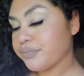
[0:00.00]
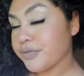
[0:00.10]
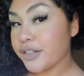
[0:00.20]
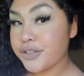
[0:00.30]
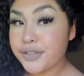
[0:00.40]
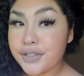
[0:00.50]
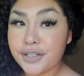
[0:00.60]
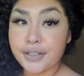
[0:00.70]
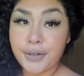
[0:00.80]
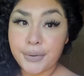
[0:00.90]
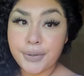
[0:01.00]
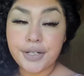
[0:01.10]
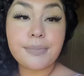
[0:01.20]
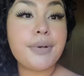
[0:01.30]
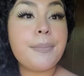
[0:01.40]
That changes like the whole
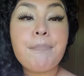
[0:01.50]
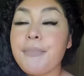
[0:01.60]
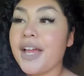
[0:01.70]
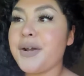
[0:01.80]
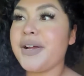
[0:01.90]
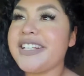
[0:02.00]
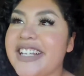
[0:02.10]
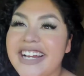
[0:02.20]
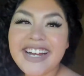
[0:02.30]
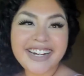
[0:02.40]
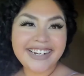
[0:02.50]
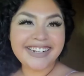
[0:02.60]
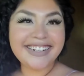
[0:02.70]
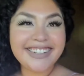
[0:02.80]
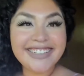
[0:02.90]
look. But anyways,
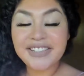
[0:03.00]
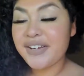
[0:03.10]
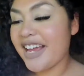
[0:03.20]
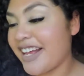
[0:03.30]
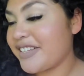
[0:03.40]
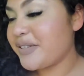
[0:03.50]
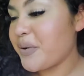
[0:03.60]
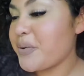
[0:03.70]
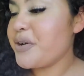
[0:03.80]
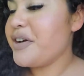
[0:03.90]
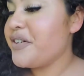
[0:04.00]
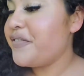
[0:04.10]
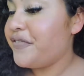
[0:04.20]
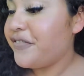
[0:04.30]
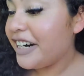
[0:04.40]
uh, so yeah, so
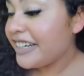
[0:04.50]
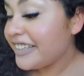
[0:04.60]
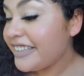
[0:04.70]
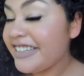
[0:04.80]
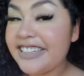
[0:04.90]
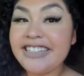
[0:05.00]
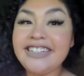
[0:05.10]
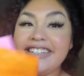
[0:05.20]
finally,